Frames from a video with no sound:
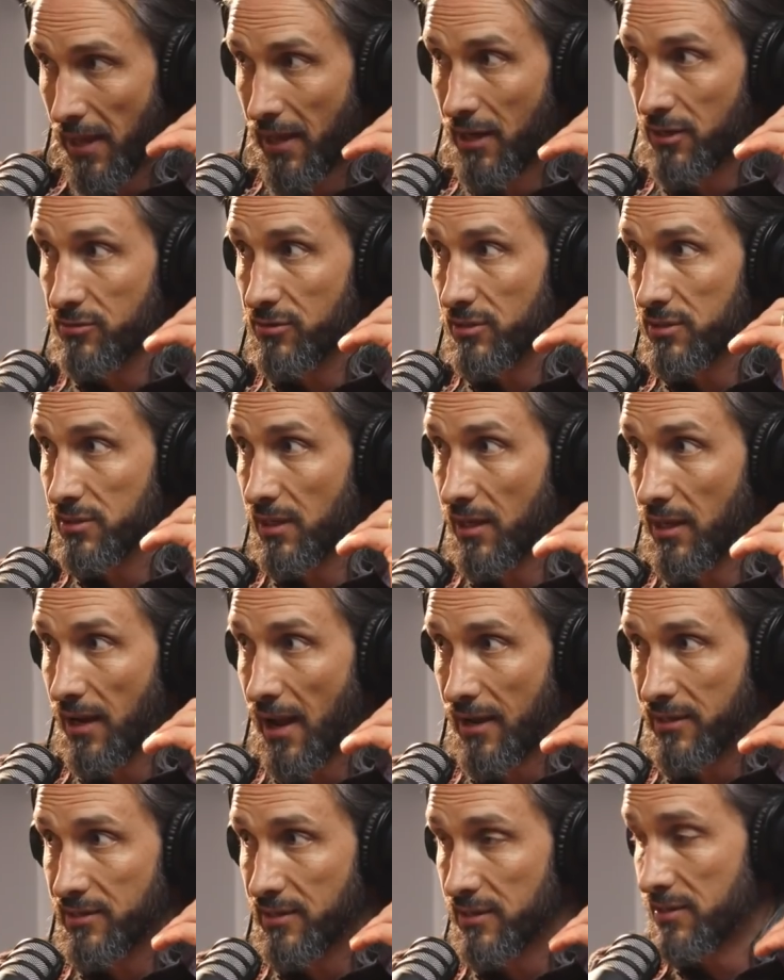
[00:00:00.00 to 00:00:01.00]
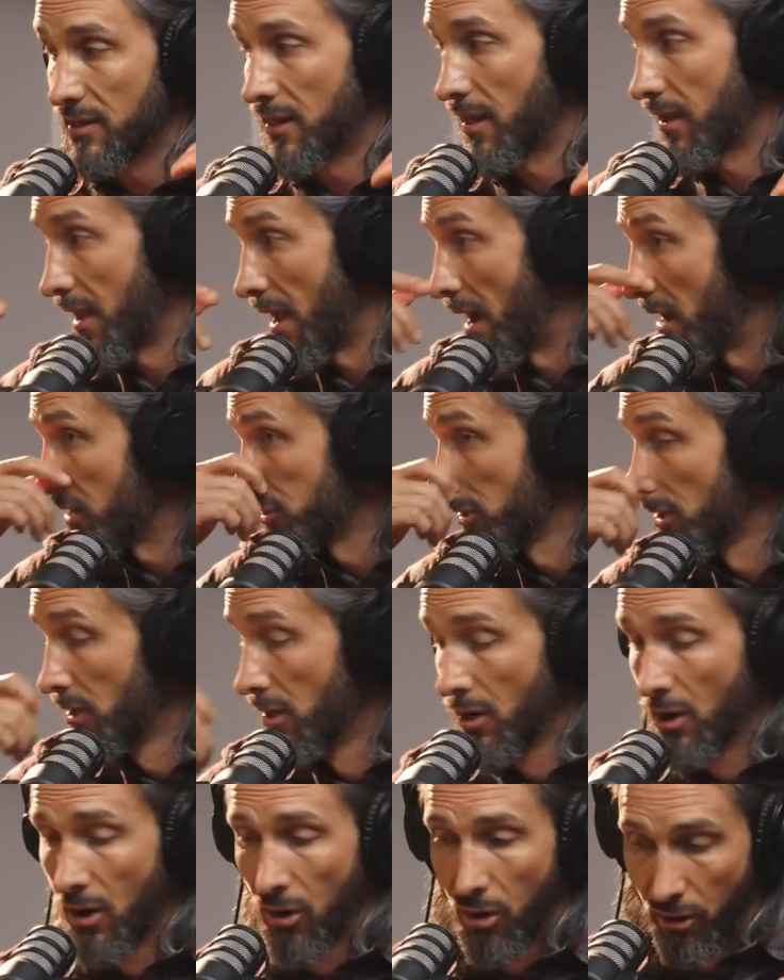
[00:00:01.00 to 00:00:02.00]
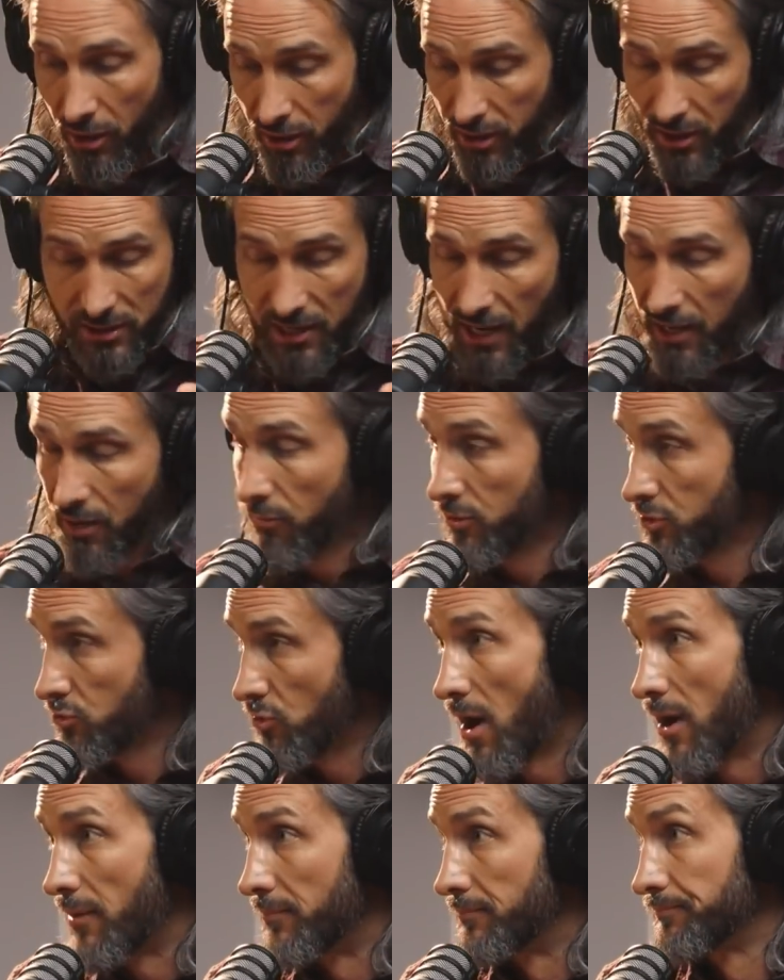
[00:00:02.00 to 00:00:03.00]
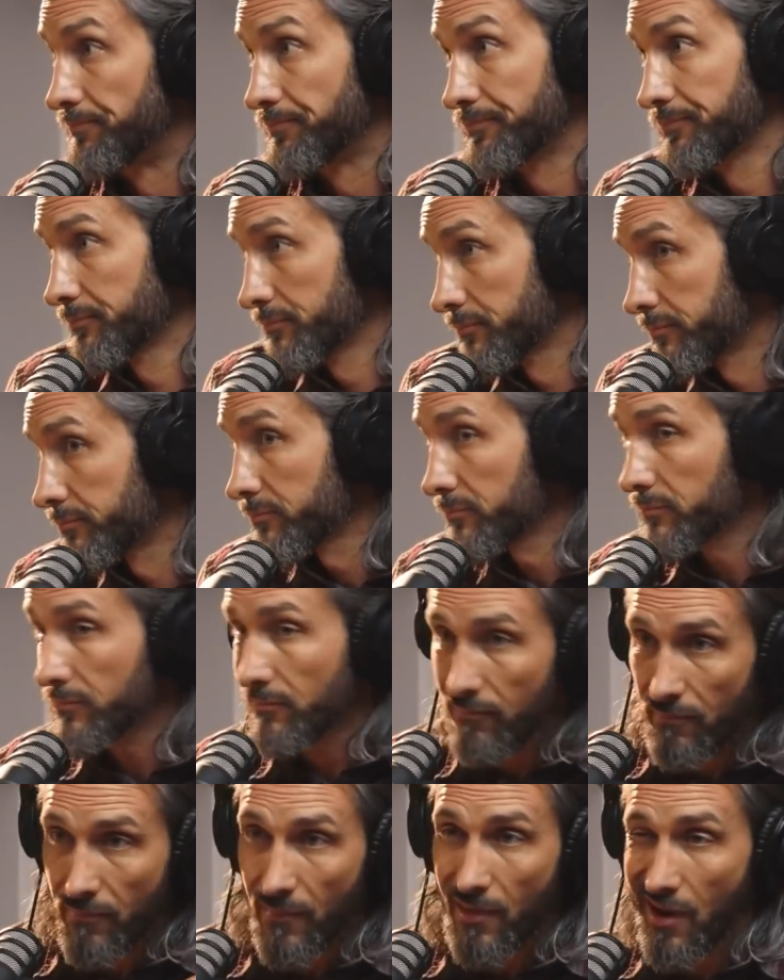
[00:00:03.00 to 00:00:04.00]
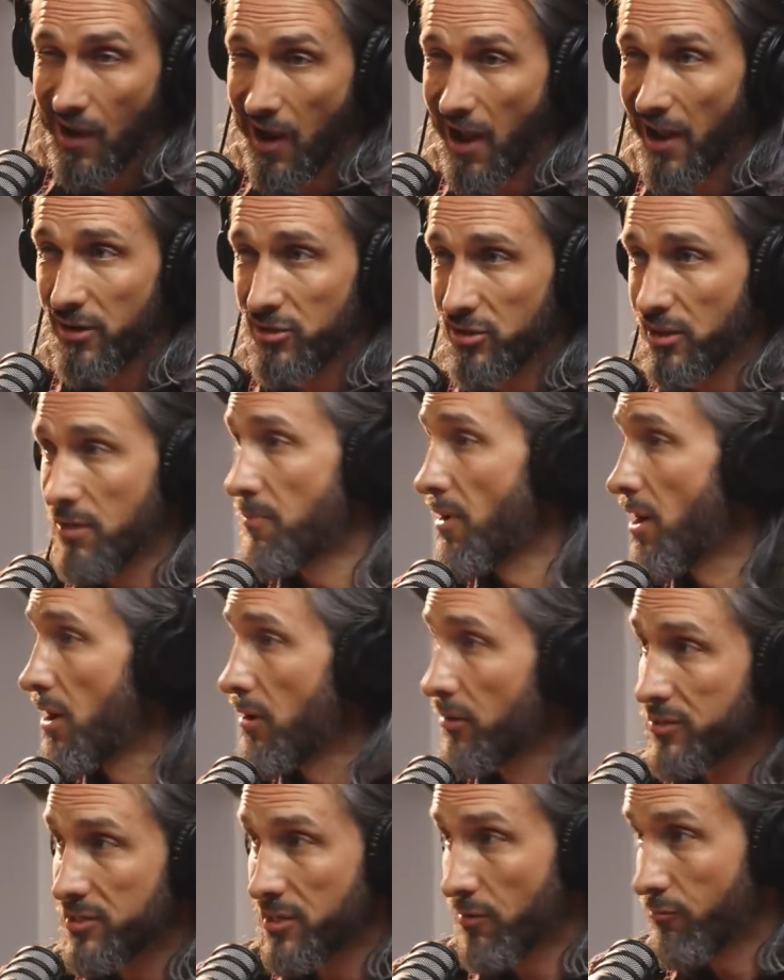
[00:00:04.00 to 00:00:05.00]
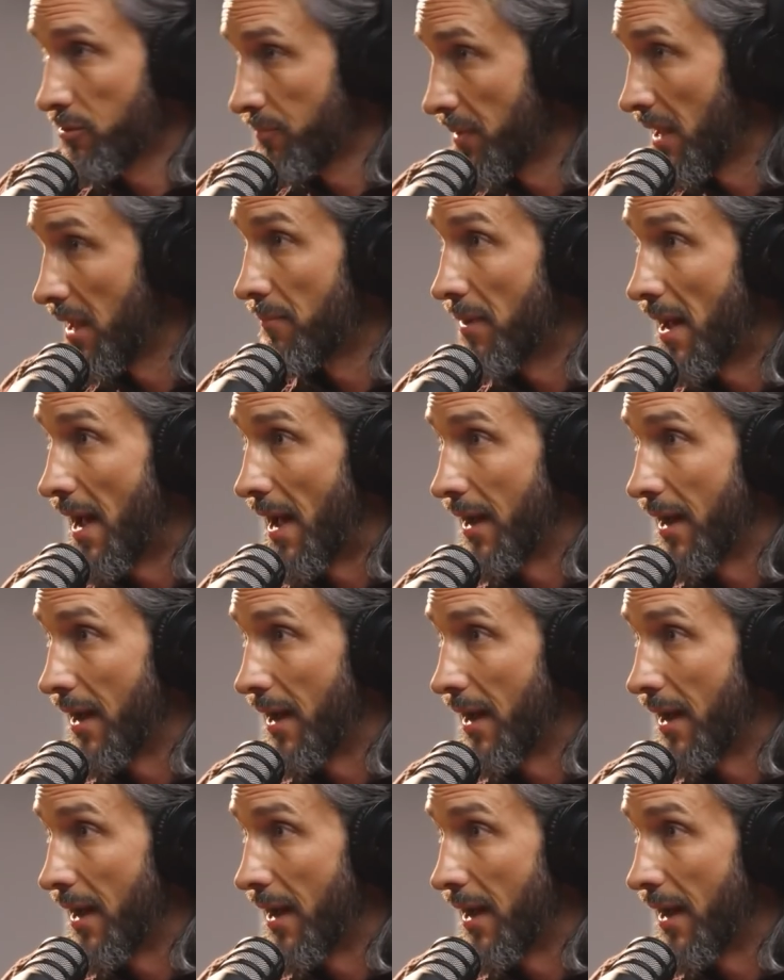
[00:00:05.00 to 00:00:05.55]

pay interest to get access to that cash. Or you could take a withdrawal. I usually borrow because I want to pay it